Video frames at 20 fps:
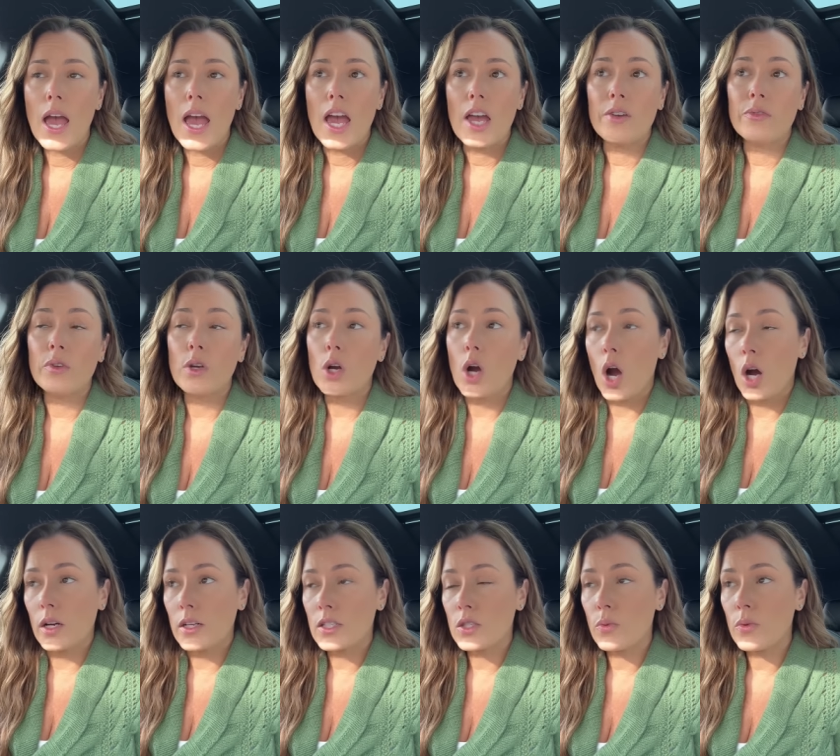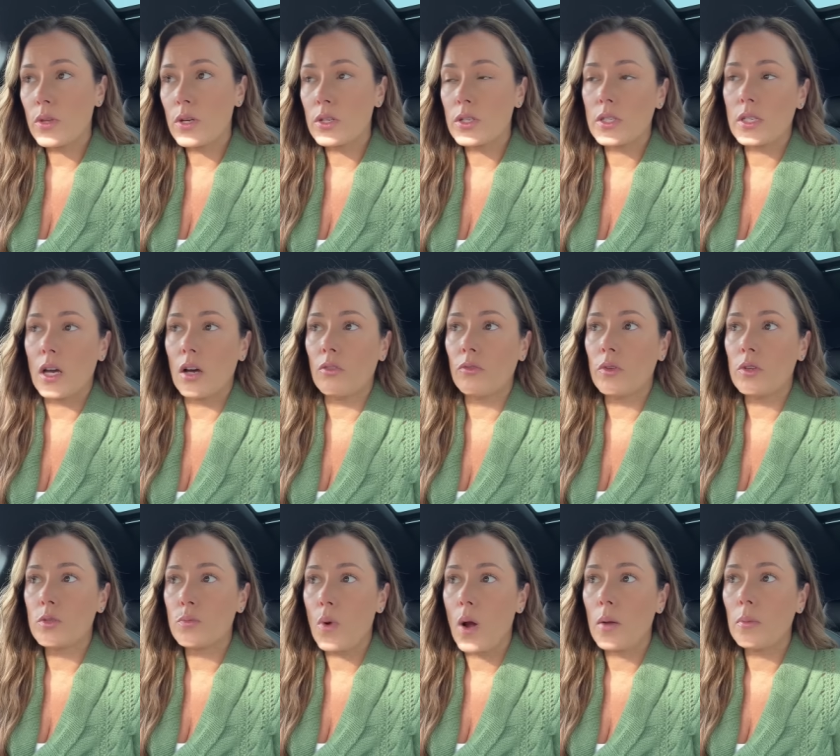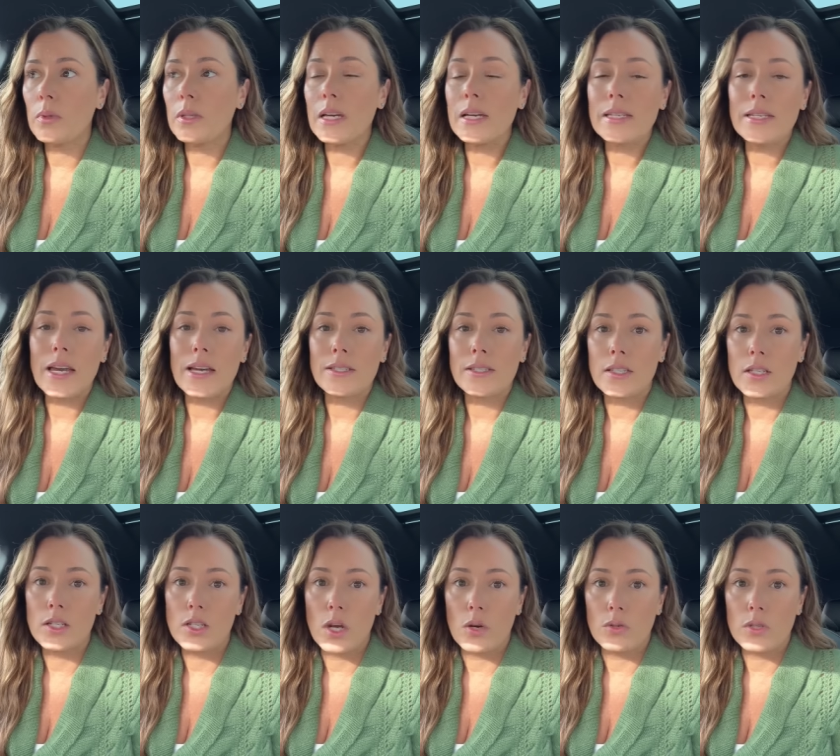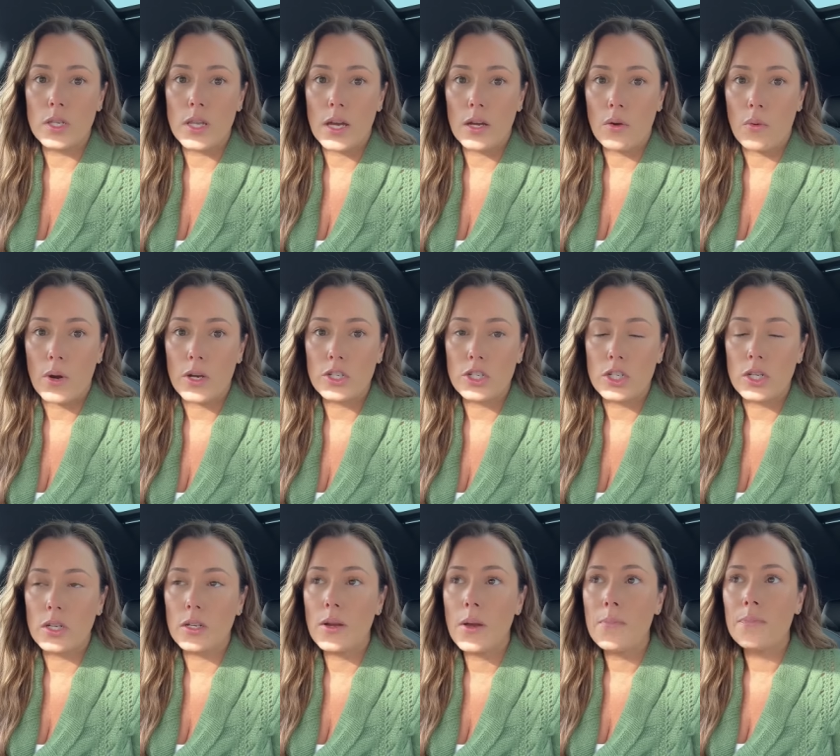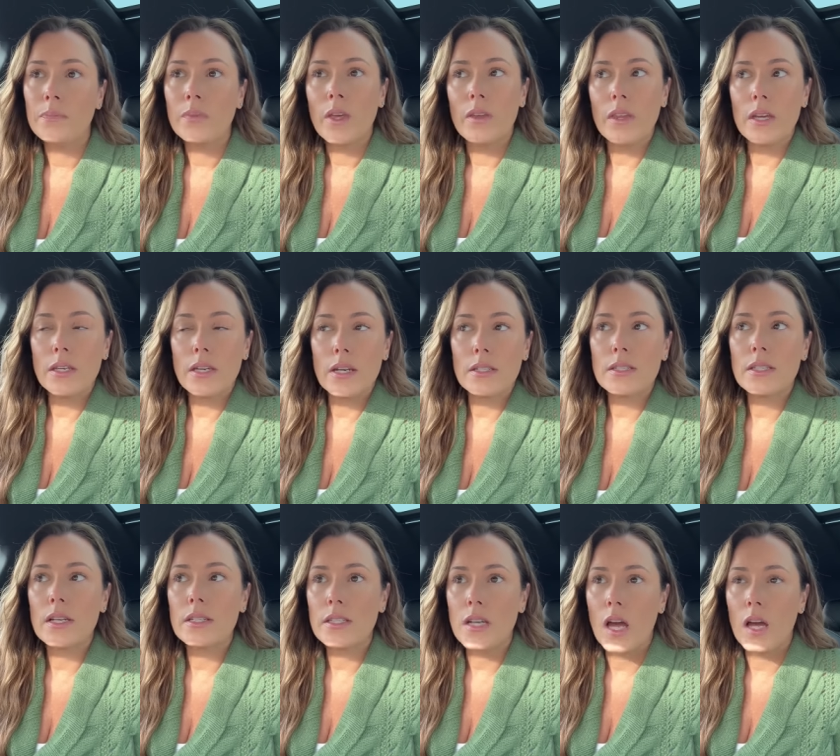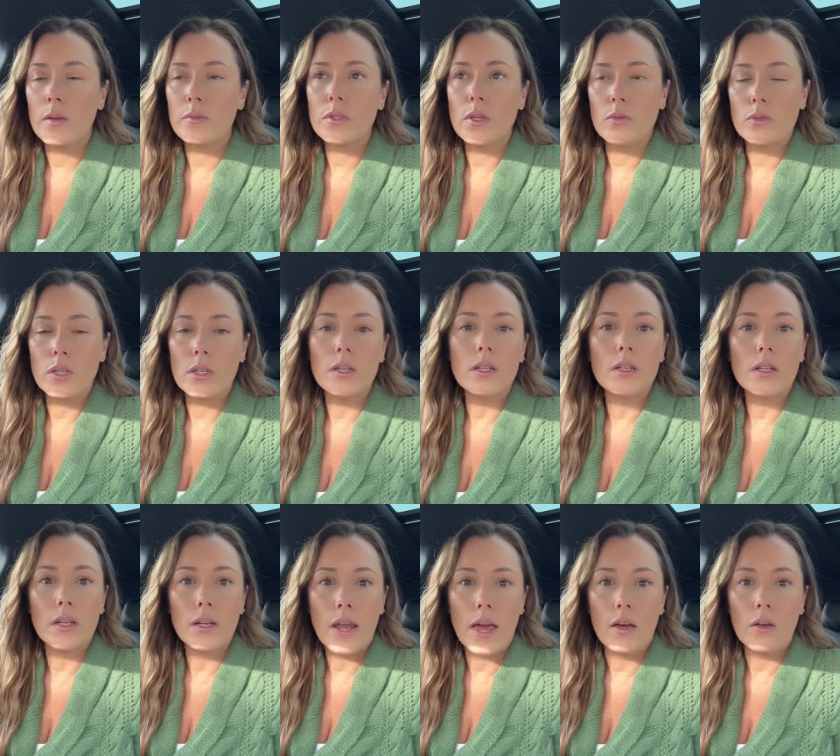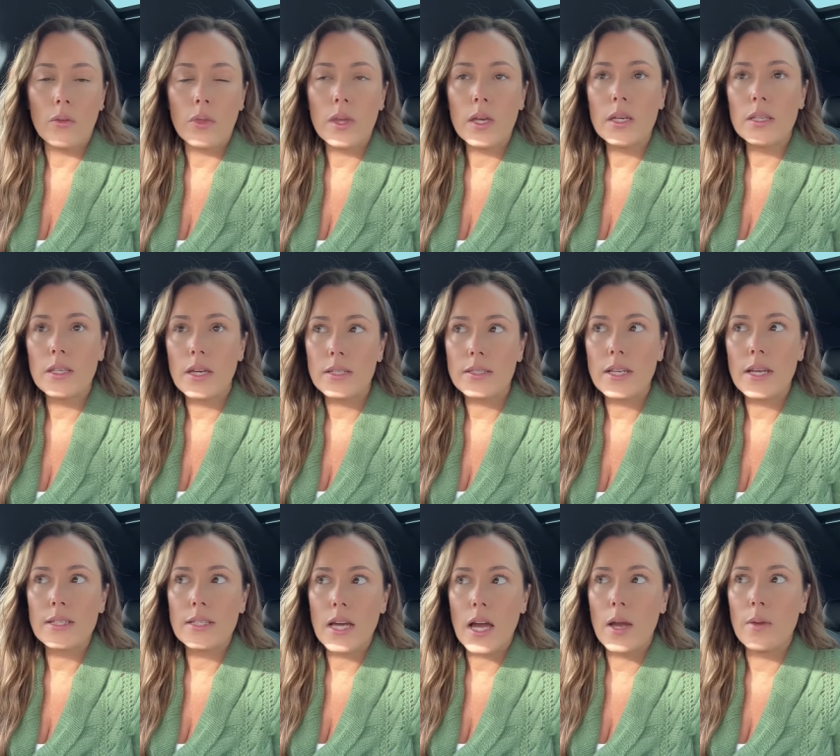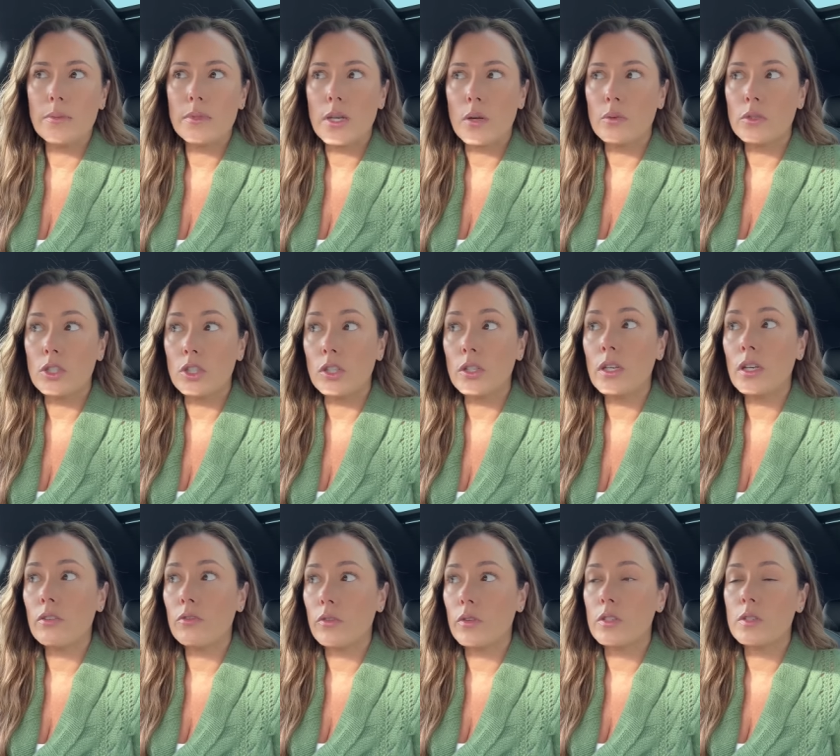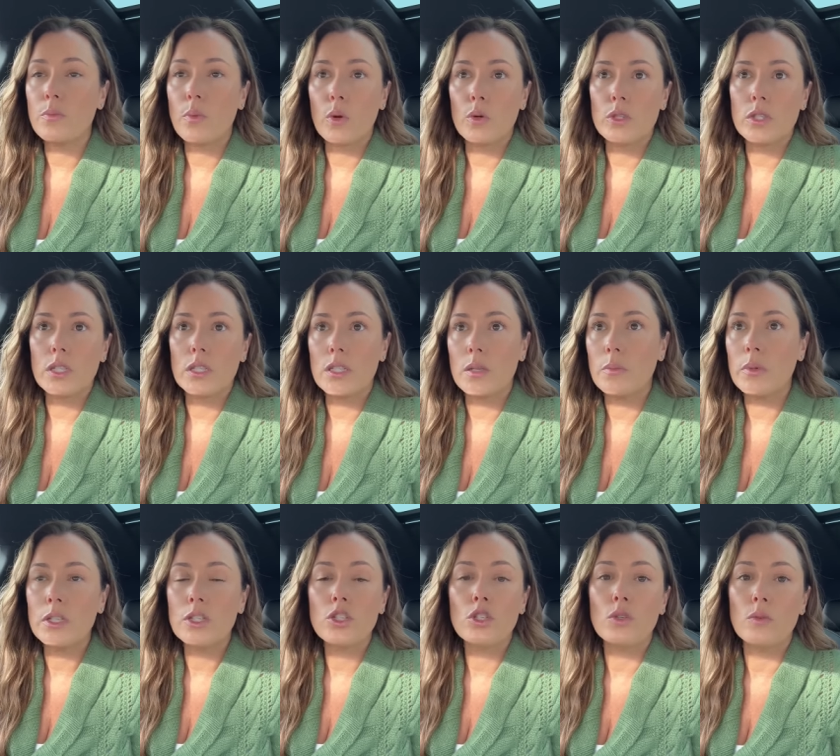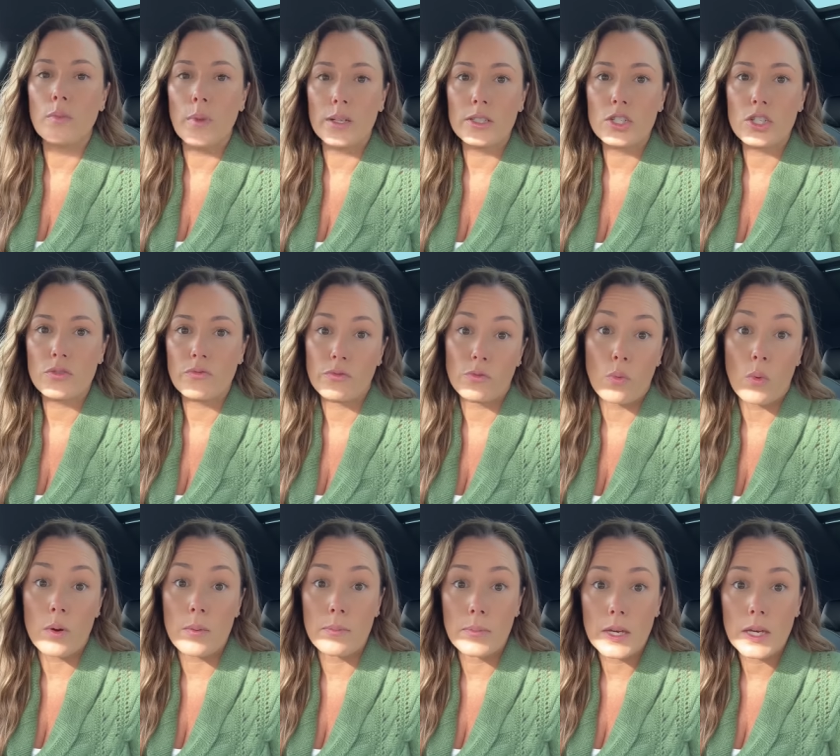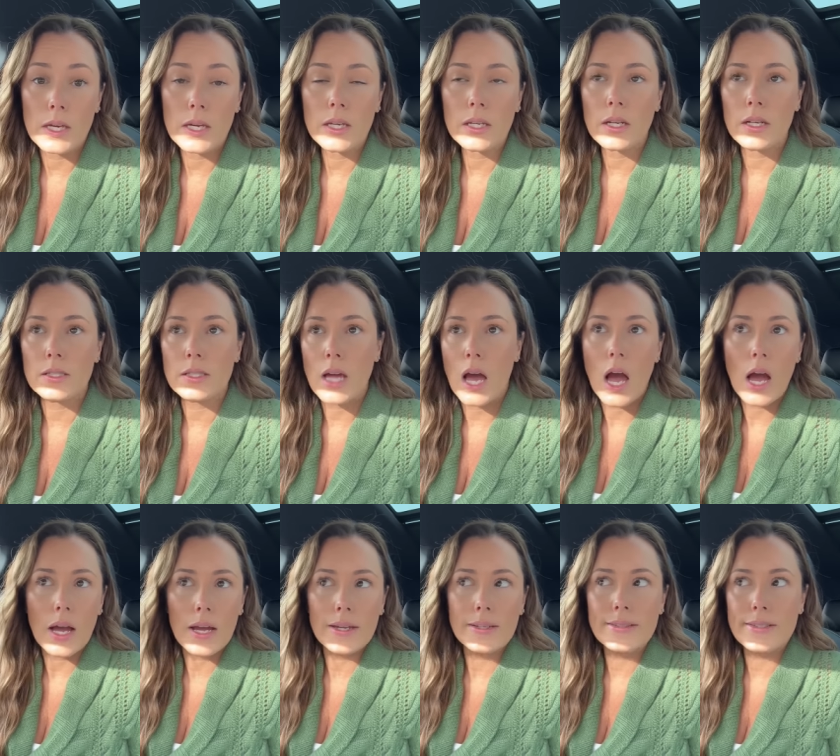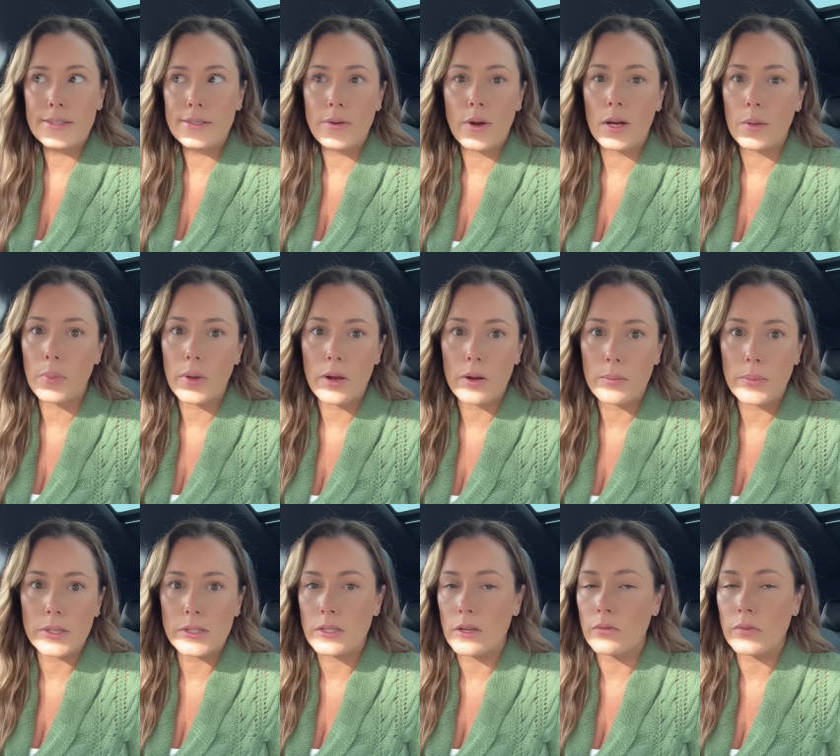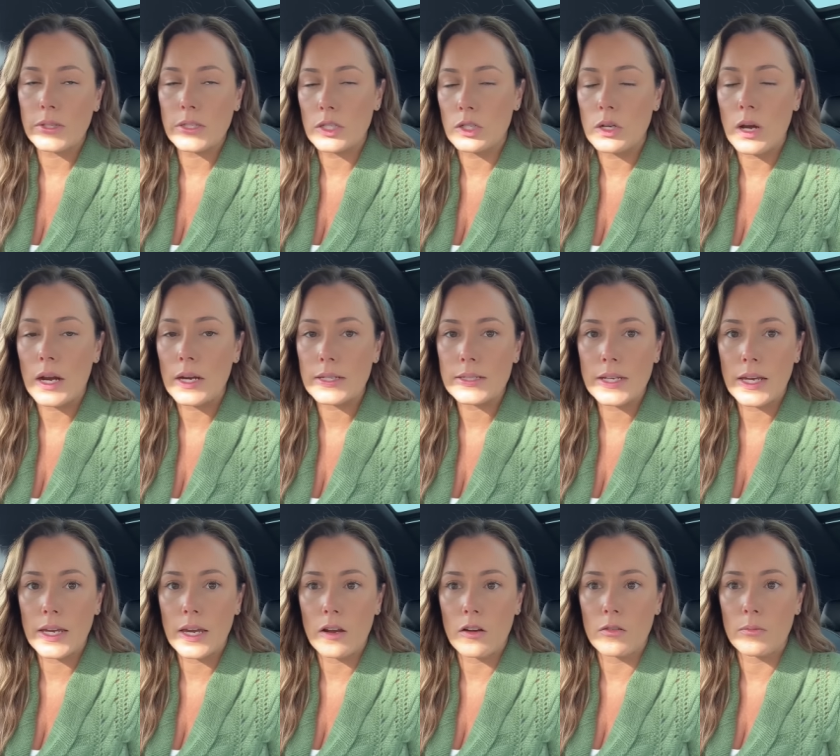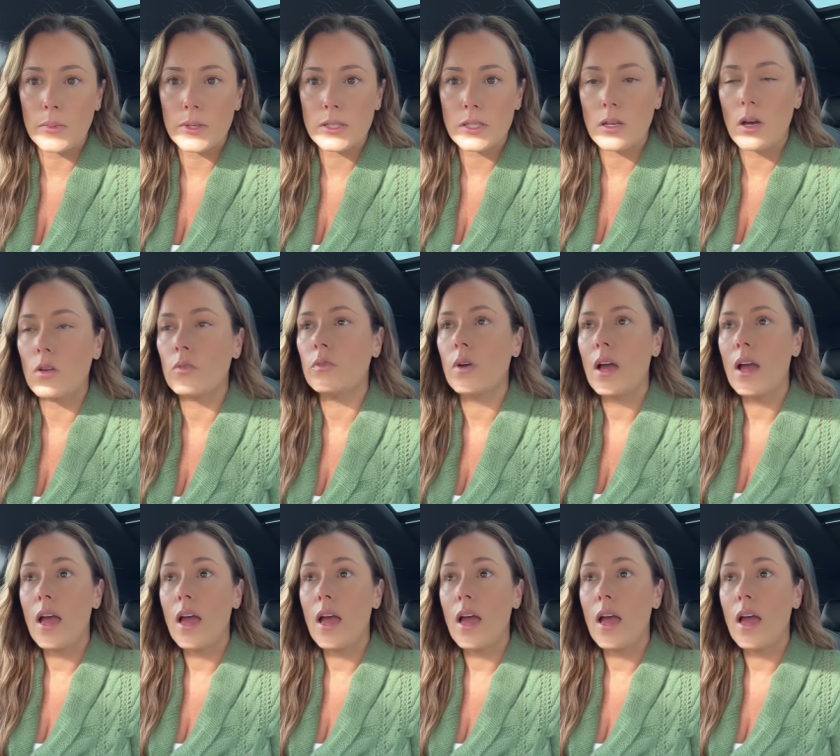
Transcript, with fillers: if you're honest with yourself there's probably a yes and no to that question that yes at times i was a little unhealthy and yes at times i was looking for this person to be too much for me because i didn't know how to parent myself i didn't know how to take care of myself